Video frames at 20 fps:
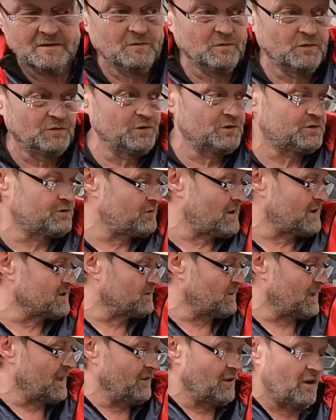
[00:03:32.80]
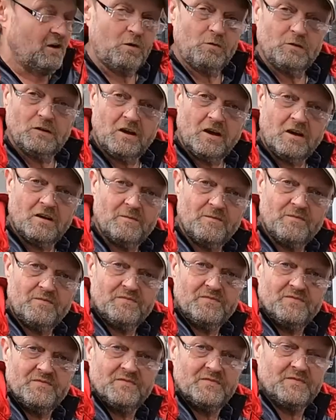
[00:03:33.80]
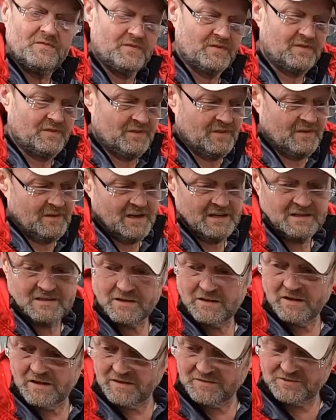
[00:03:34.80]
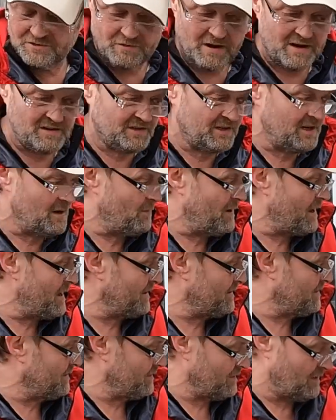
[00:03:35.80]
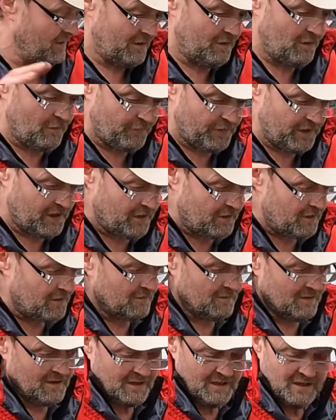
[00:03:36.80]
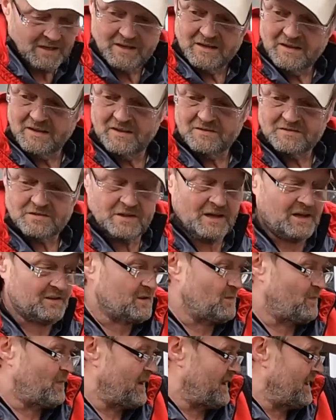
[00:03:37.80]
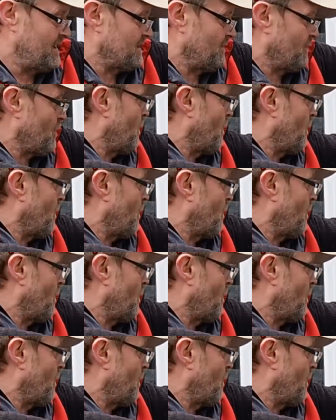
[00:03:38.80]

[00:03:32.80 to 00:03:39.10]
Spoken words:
we'll just transplant the whole lot into the trench in a bed, and off they go. So that's the peas. I've